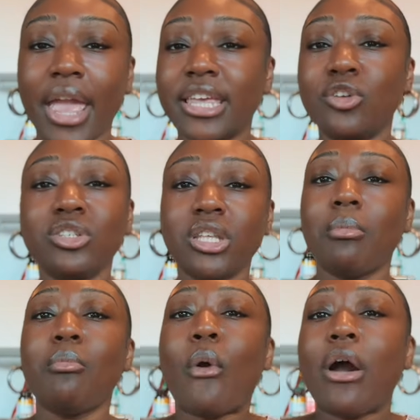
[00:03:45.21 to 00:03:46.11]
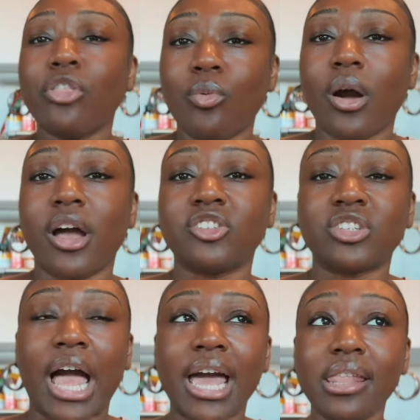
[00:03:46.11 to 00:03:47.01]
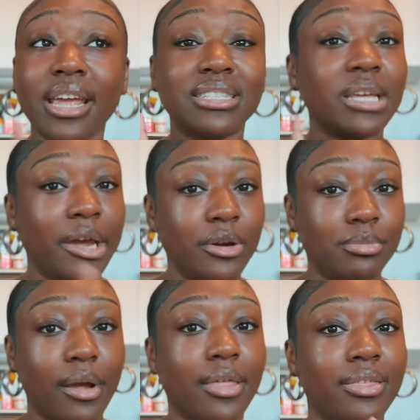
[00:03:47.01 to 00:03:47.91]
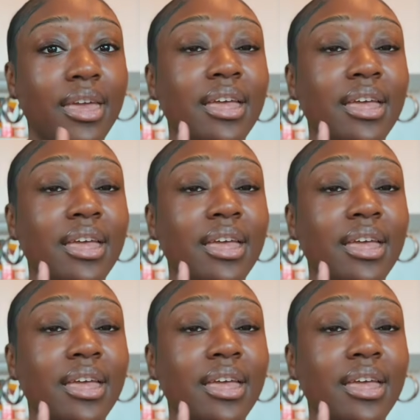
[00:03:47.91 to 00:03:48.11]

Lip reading: Use some mouthwash. I like TheraBreath.